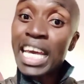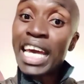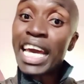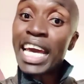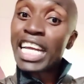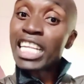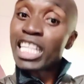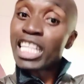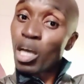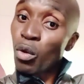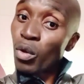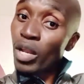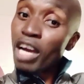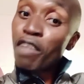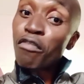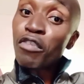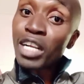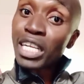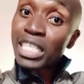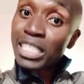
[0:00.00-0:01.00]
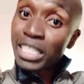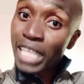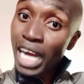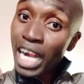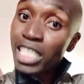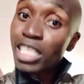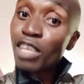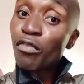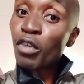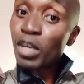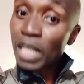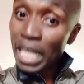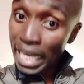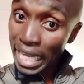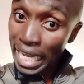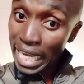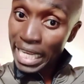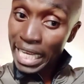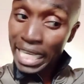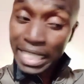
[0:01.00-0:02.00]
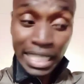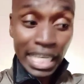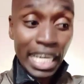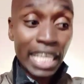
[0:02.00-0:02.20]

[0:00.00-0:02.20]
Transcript: and they will have results for the elite,